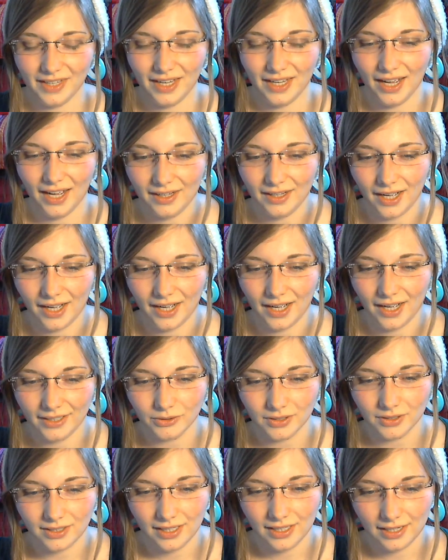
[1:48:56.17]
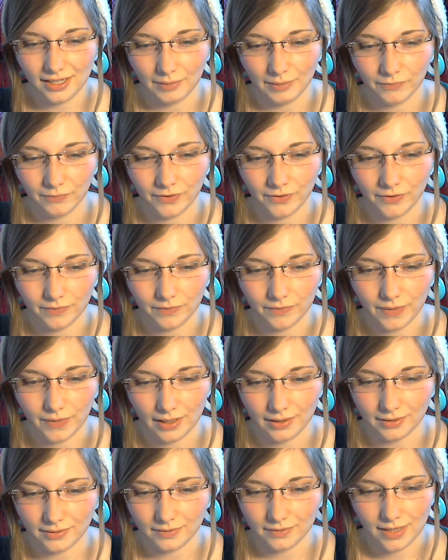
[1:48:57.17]
I don't think I'm
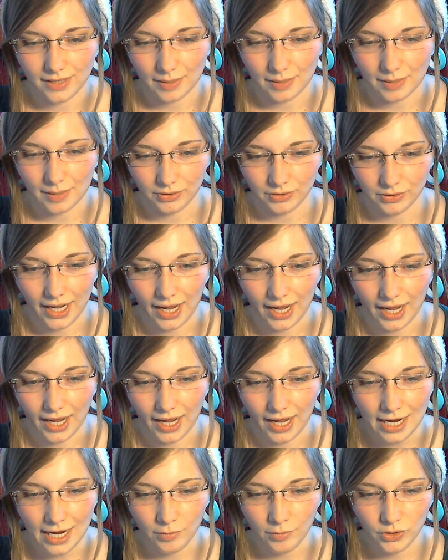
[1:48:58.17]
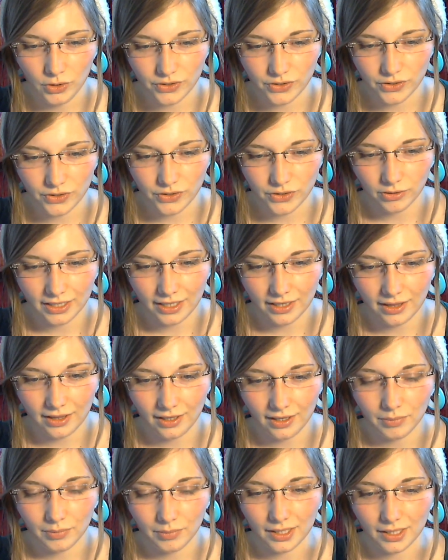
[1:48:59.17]
absolutely anti-musical or
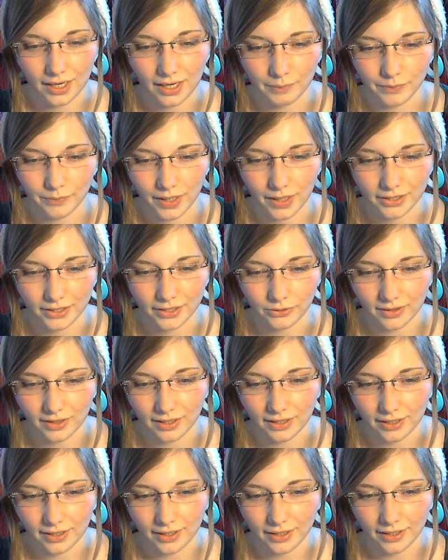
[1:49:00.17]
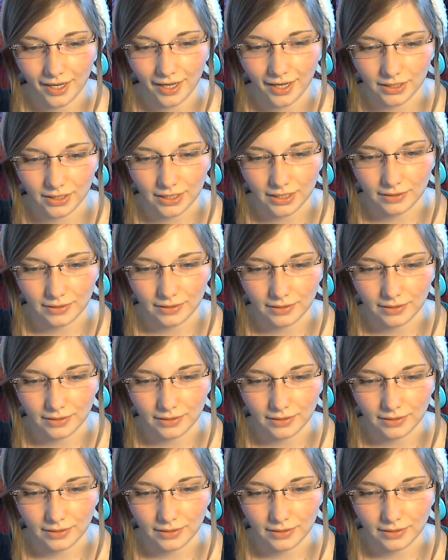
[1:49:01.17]
anything, but I don't think I have any